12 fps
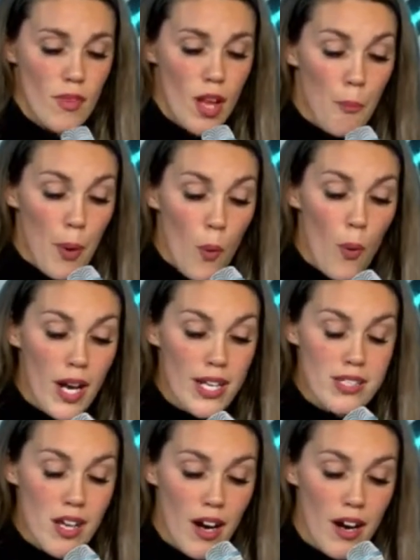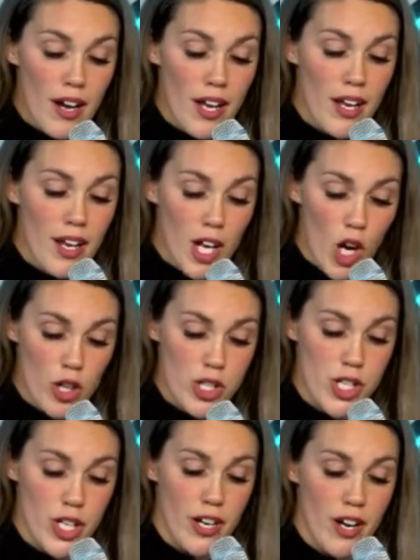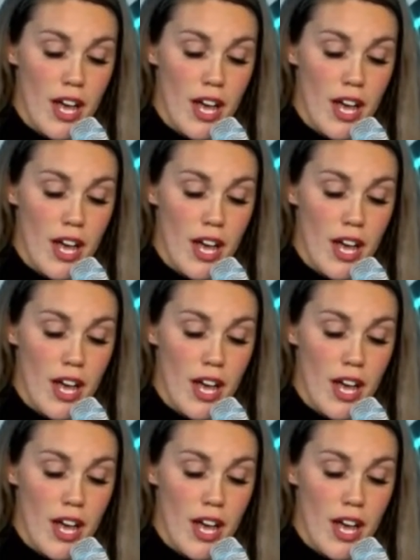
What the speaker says: But what is our culture?